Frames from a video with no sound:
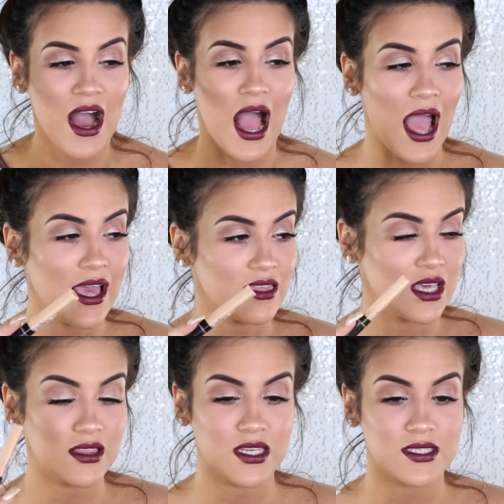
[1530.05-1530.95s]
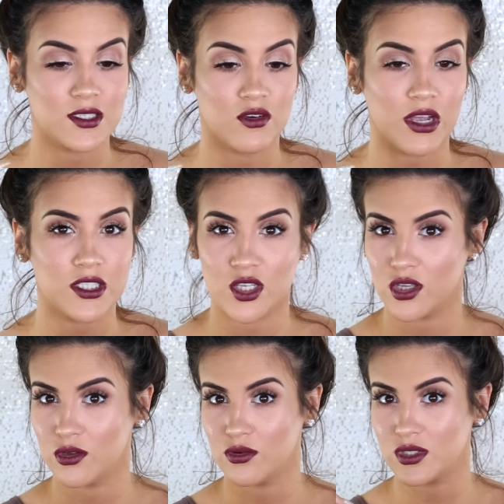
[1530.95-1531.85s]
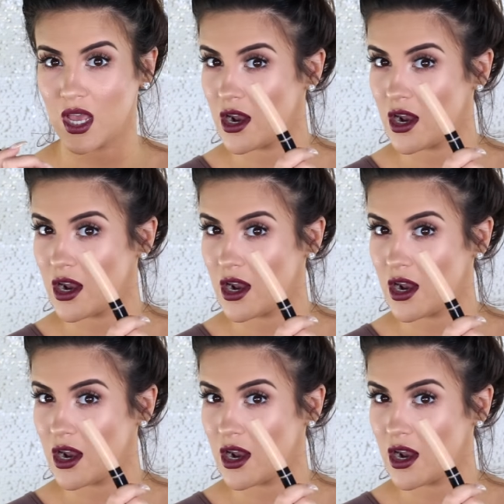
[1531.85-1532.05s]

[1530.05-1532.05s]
I think this is great to use